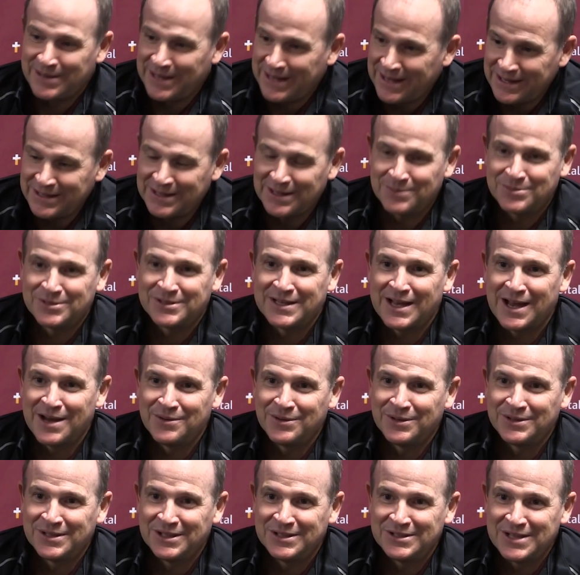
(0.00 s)
He ended up signing
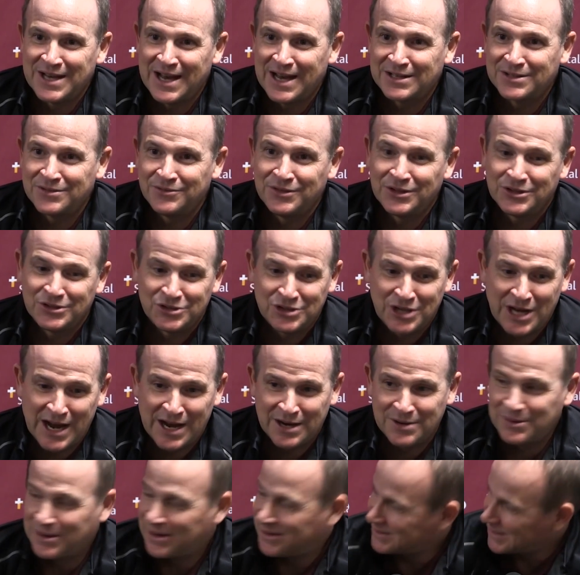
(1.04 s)
with the Jacksonville
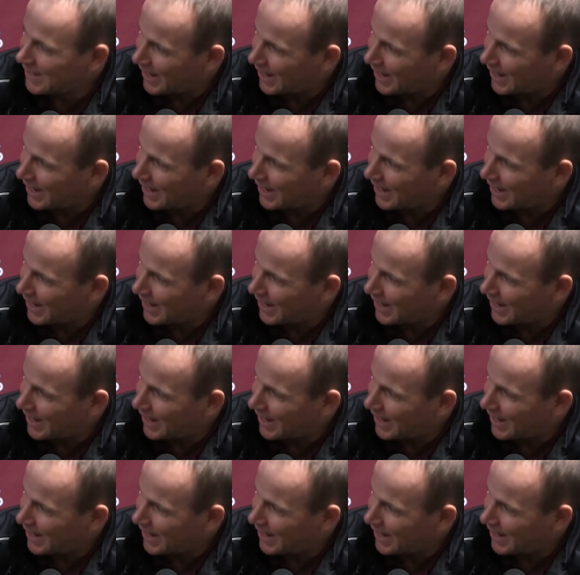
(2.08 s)
Jaguars.